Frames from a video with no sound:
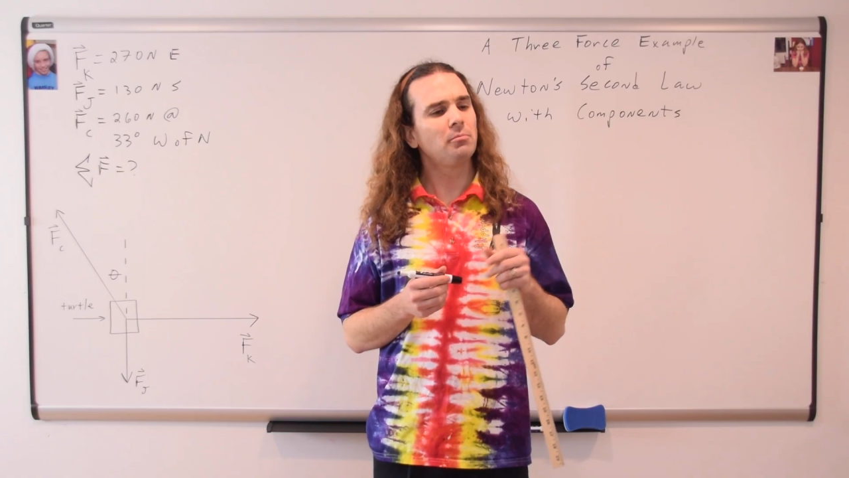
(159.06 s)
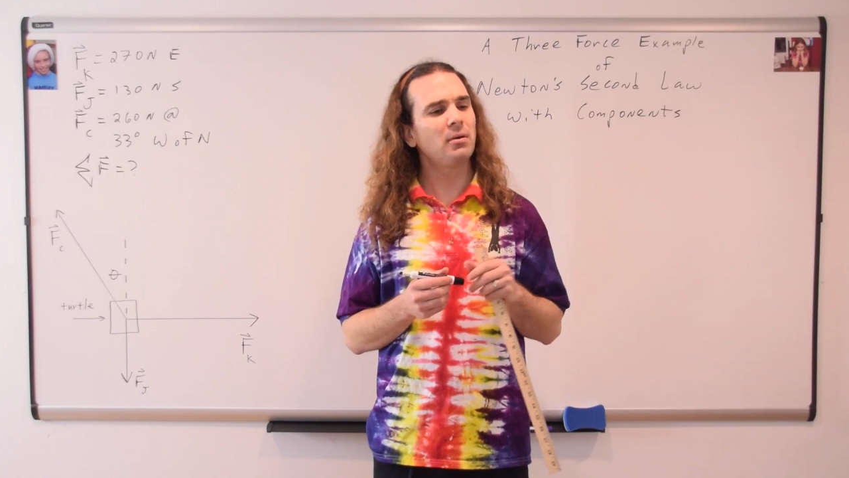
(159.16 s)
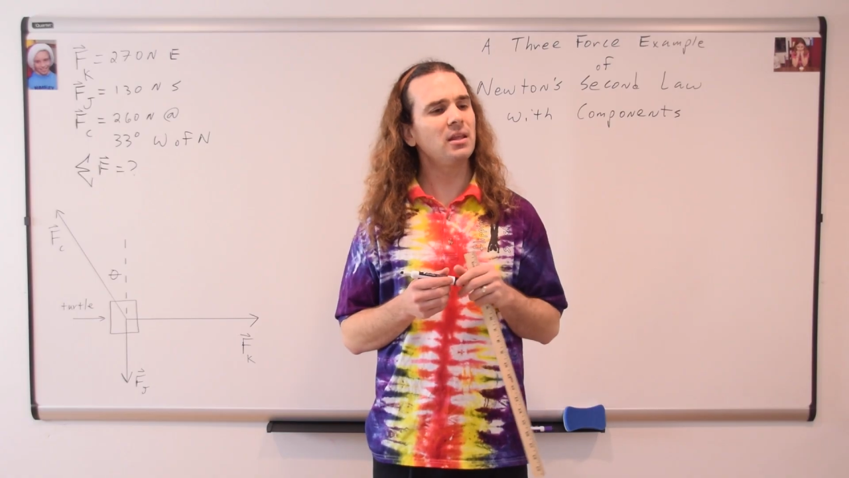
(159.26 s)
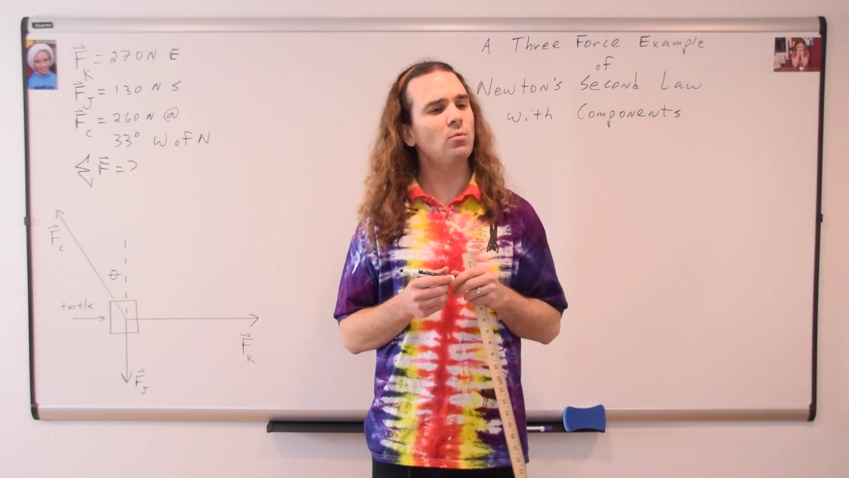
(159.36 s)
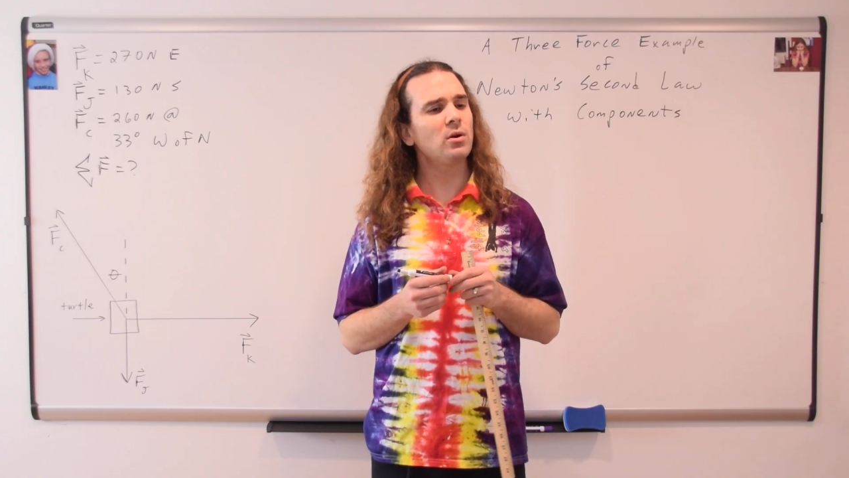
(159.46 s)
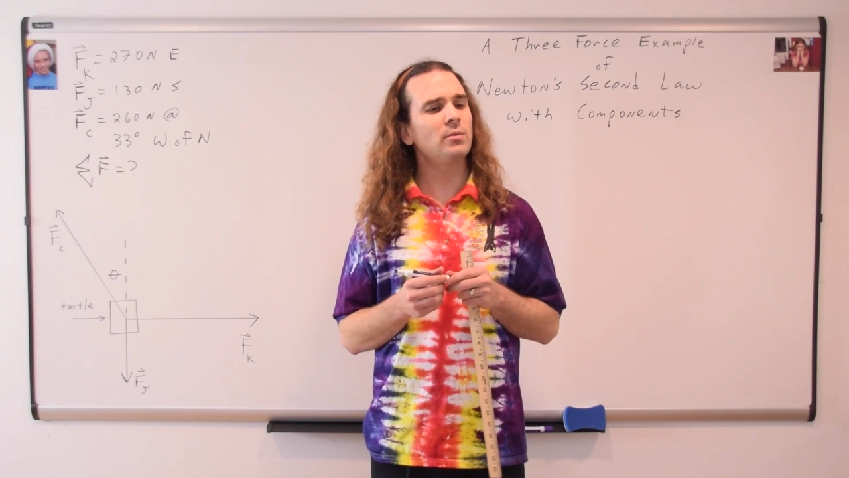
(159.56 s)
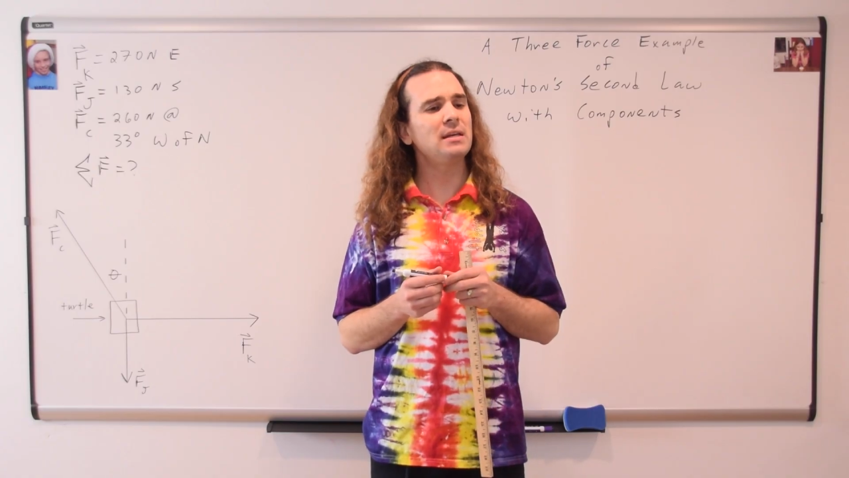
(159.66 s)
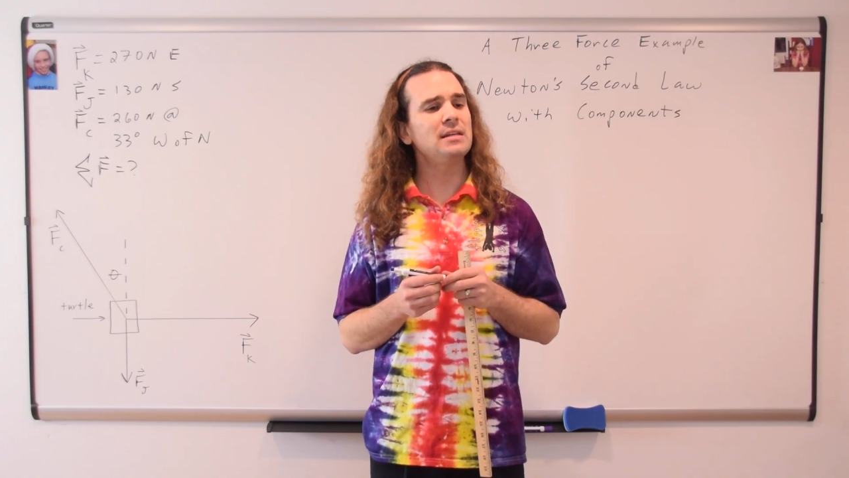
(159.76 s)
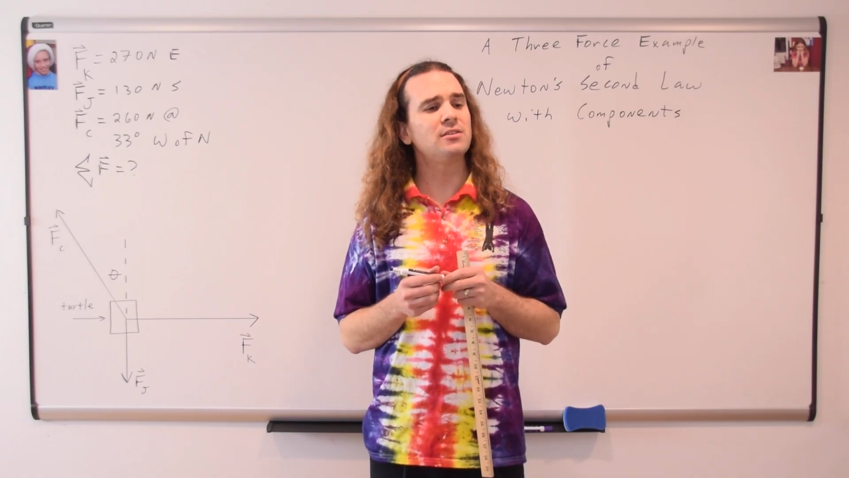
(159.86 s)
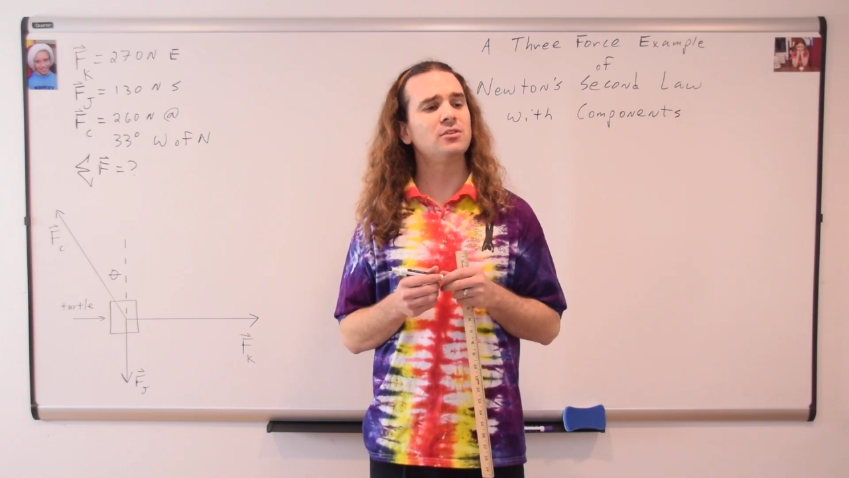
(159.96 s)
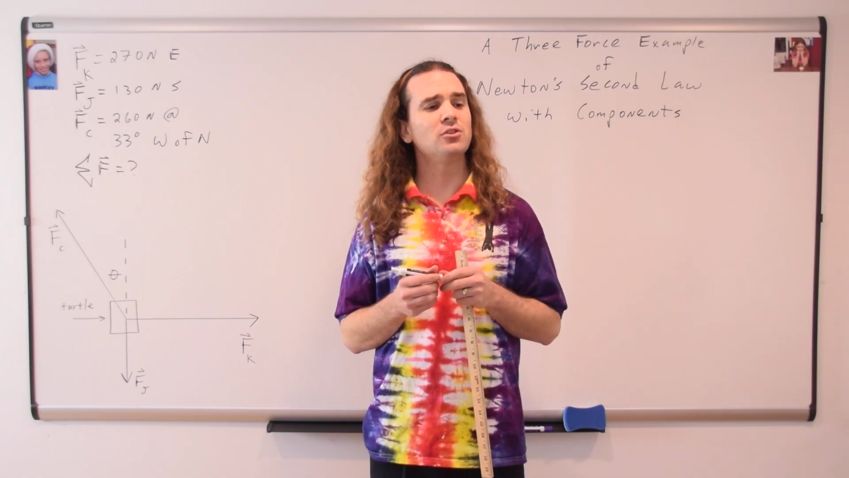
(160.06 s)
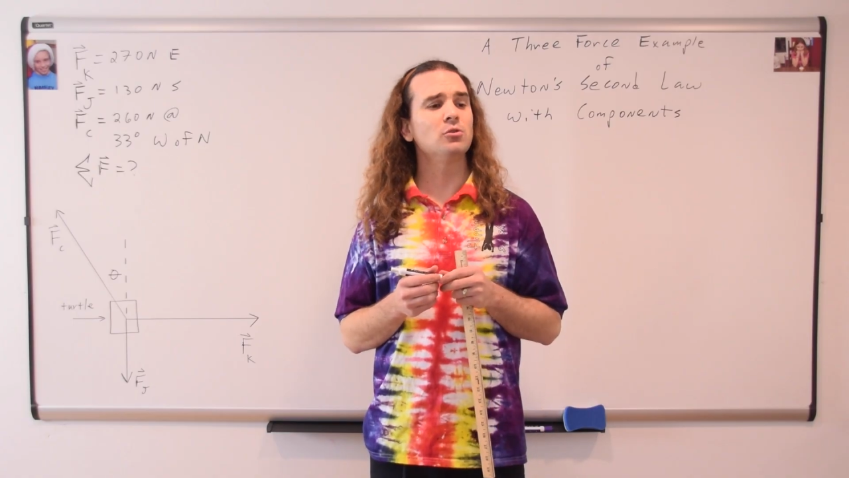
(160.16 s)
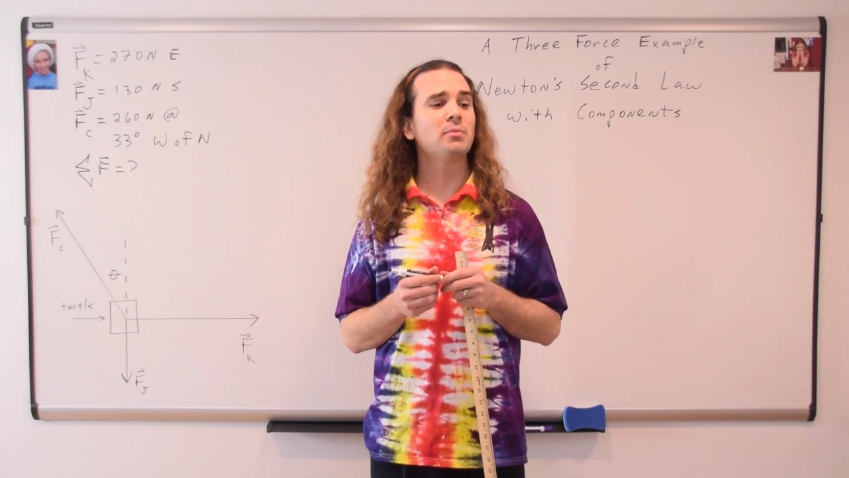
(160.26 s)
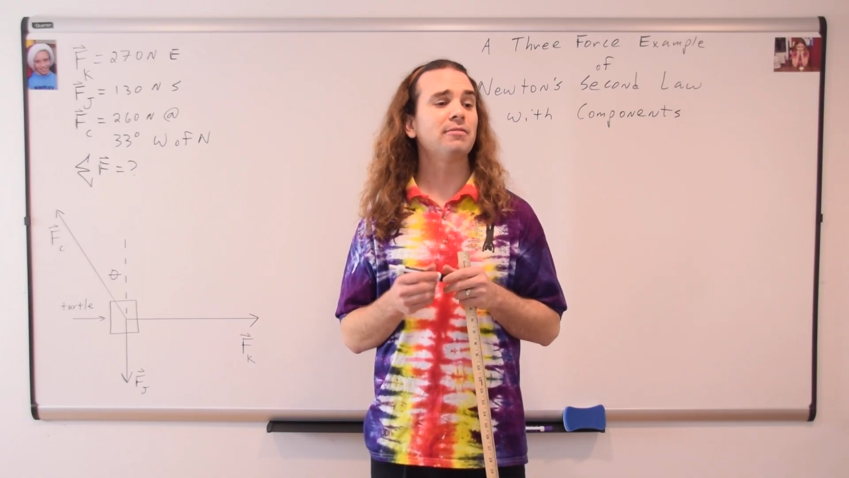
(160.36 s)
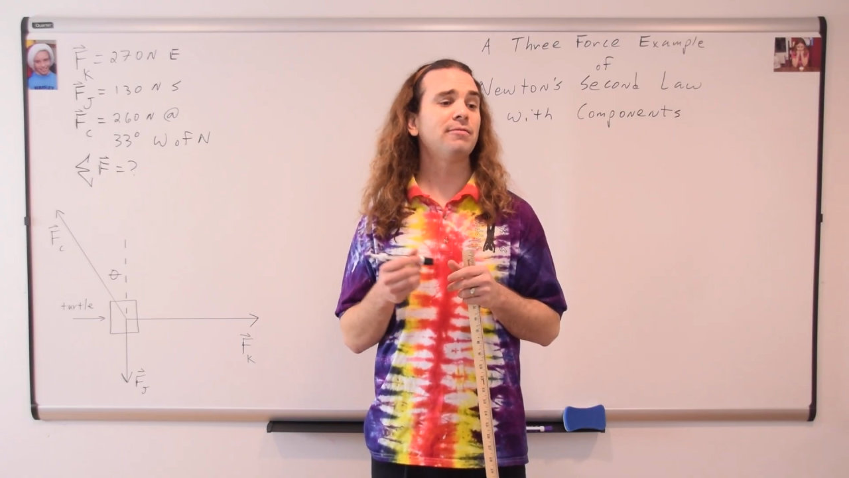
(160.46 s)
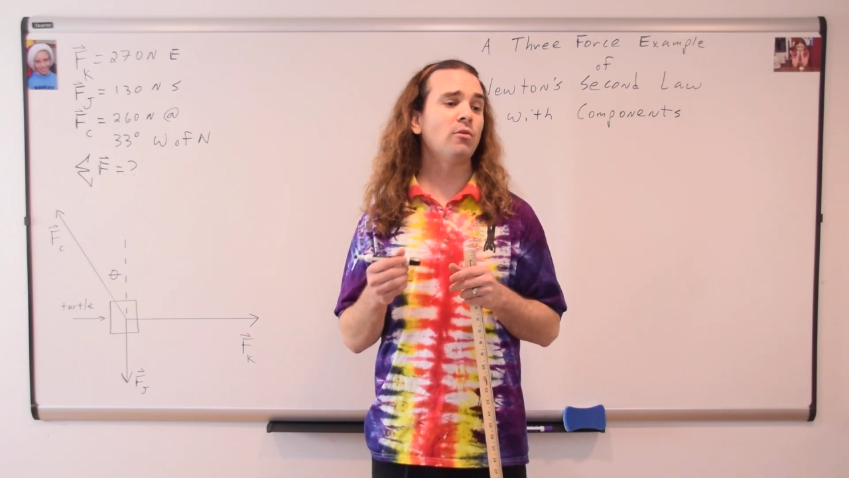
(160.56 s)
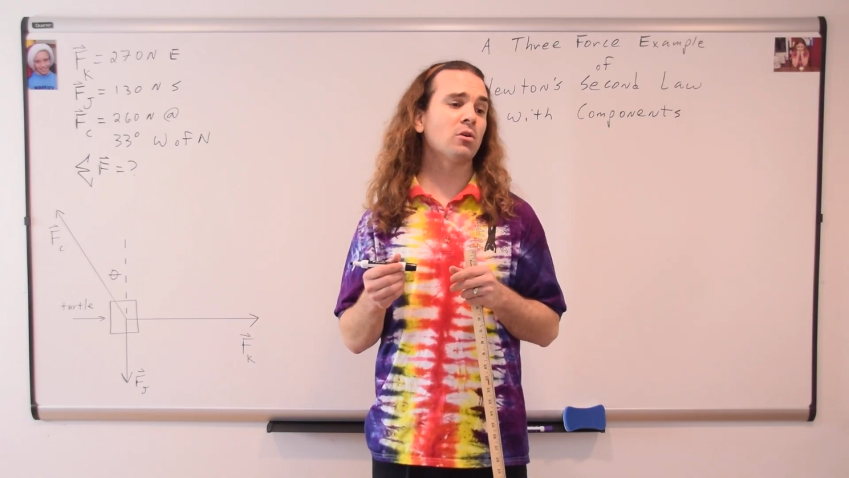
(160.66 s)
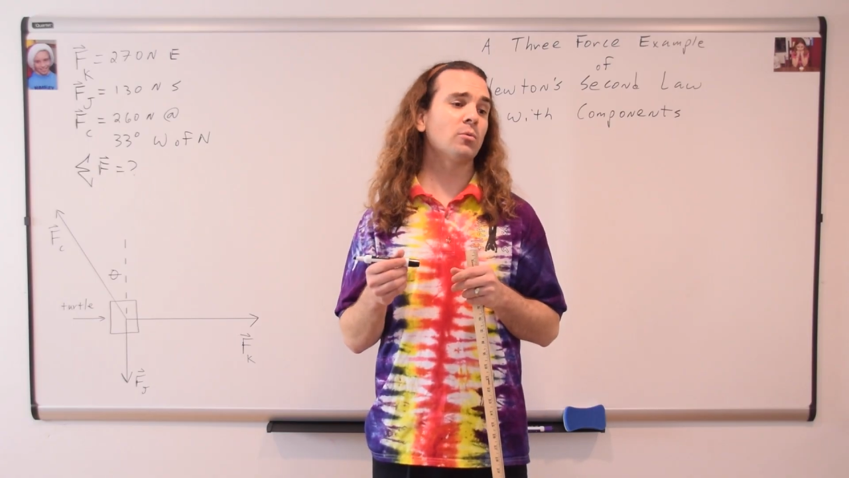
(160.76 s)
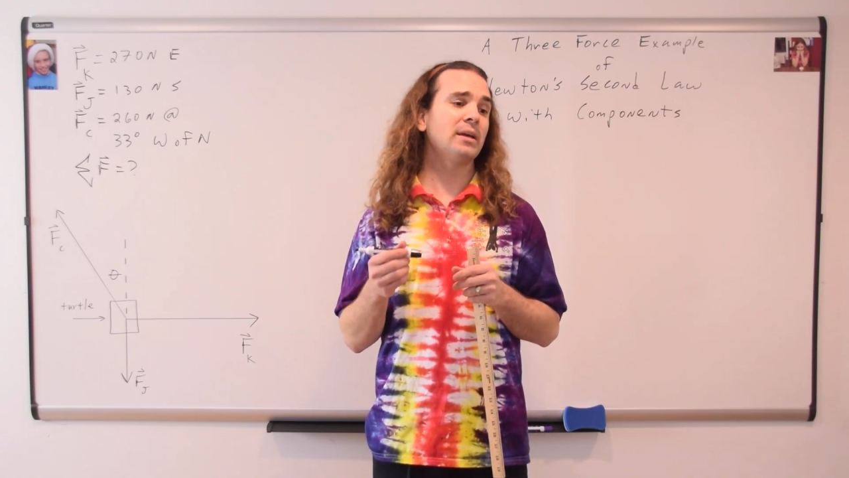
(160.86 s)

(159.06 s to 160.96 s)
Billy, what do we need to do before